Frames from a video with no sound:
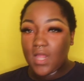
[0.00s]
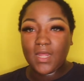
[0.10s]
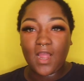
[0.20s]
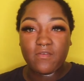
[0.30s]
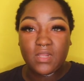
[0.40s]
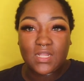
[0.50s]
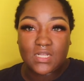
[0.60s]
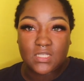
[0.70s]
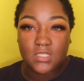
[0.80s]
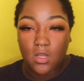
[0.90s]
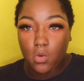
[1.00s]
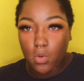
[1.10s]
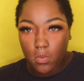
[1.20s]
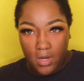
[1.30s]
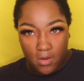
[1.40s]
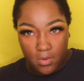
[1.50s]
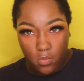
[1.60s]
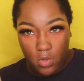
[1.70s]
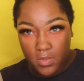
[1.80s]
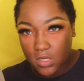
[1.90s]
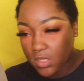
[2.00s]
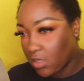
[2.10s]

Like, I feel like that's a tug of war with every woman.